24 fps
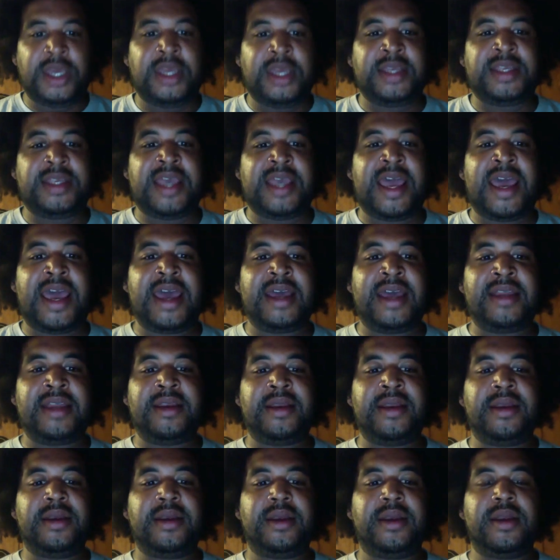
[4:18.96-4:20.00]
and
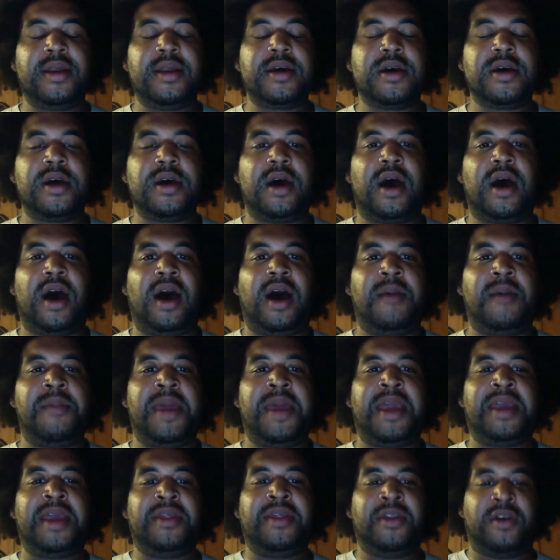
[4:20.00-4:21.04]
Dan
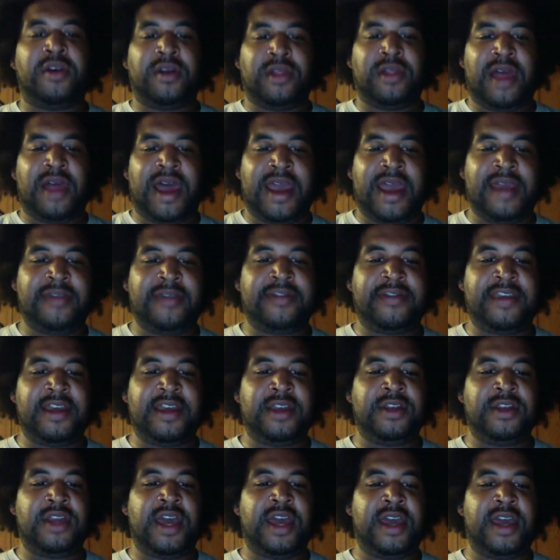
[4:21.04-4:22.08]
making their alliance,
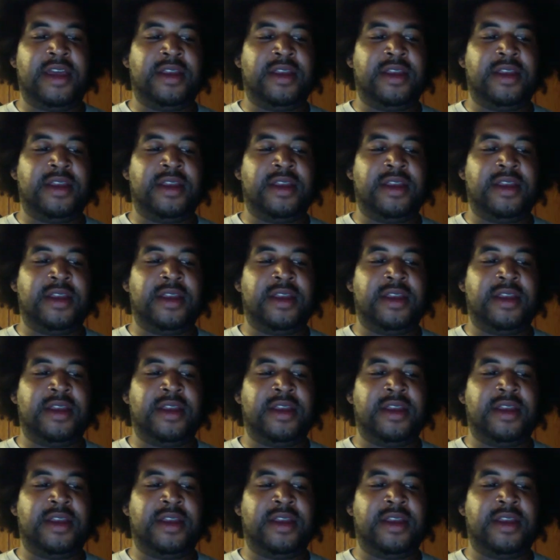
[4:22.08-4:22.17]
and